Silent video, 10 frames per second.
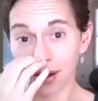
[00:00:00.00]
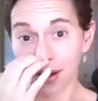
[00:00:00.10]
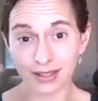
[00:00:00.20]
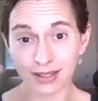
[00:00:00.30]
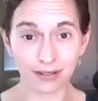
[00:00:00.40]

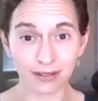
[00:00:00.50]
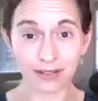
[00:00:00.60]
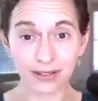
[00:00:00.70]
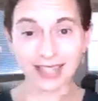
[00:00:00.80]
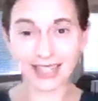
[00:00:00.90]
Okay, so the
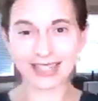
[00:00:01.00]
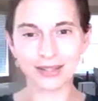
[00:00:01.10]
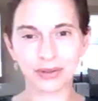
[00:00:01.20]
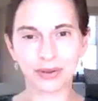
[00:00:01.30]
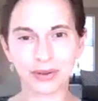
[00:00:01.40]
first thing
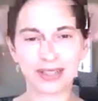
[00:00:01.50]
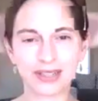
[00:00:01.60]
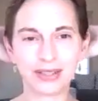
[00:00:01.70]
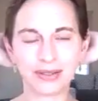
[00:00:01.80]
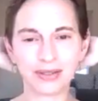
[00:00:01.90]
is we're going
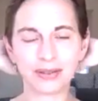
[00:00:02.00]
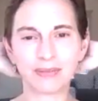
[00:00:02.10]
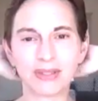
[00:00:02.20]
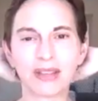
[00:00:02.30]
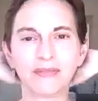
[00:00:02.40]
to do
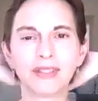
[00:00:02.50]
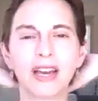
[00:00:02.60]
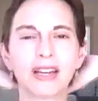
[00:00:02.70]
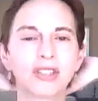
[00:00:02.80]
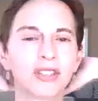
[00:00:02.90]
some
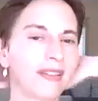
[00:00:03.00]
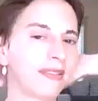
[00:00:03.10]
self-touch